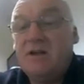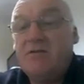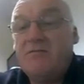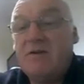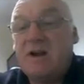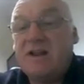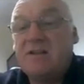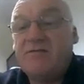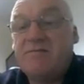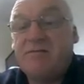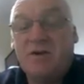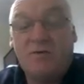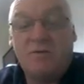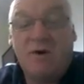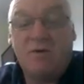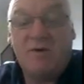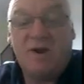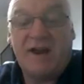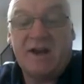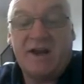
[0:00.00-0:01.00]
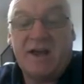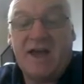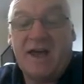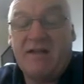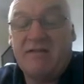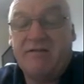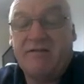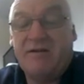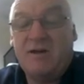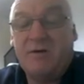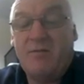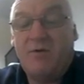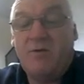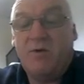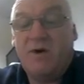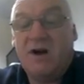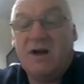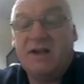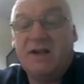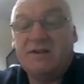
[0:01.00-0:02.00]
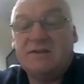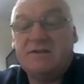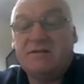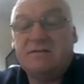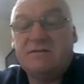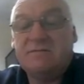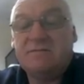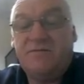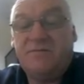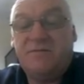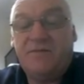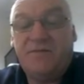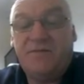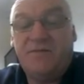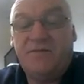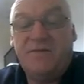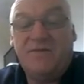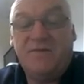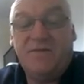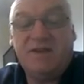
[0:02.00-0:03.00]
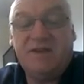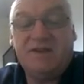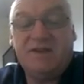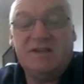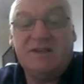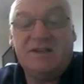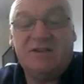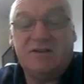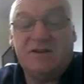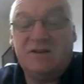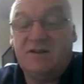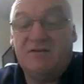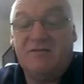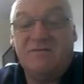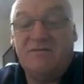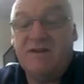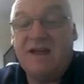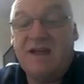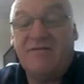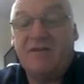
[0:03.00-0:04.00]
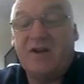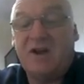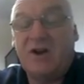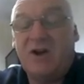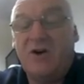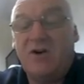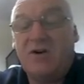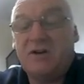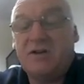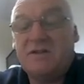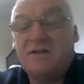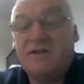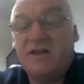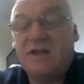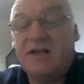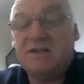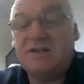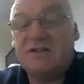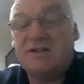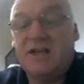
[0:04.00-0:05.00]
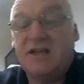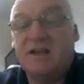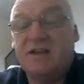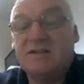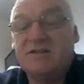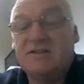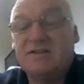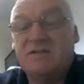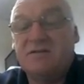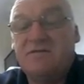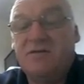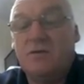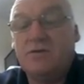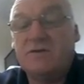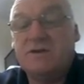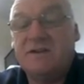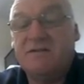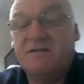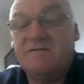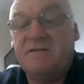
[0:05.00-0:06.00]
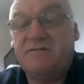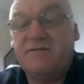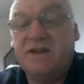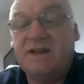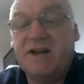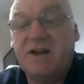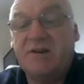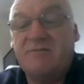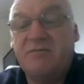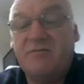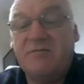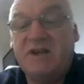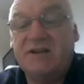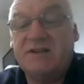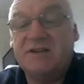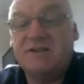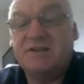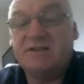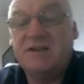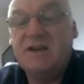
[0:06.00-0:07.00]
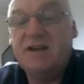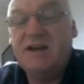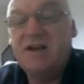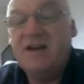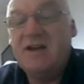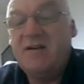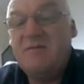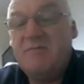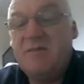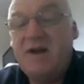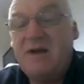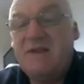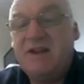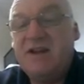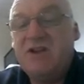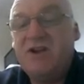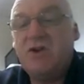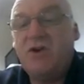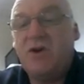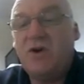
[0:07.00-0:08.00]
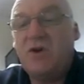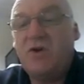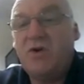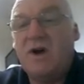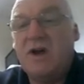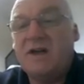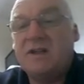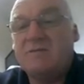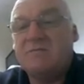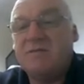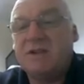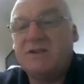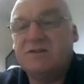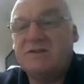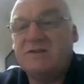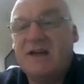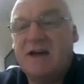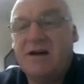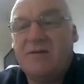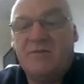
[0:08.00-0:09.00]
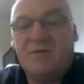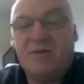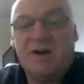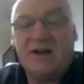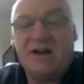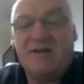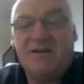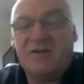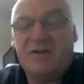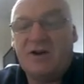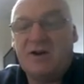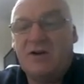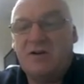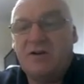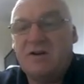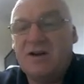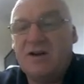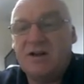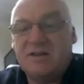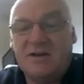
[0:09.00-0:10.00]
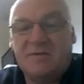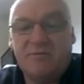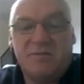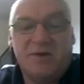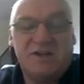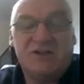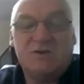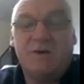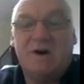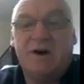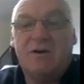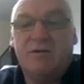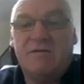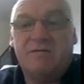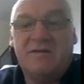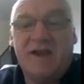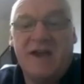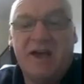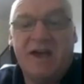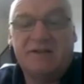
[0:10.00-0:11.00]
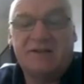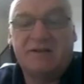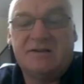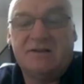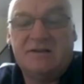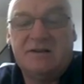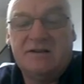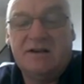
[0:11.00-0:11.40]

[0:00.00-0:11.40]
Running through what we're going to get thermal wise, this is sort of 11 o'clock, they're saying sort of 1,1500 meters, maybe not quite as much as that by 11 o'clock, I think by 12, yes.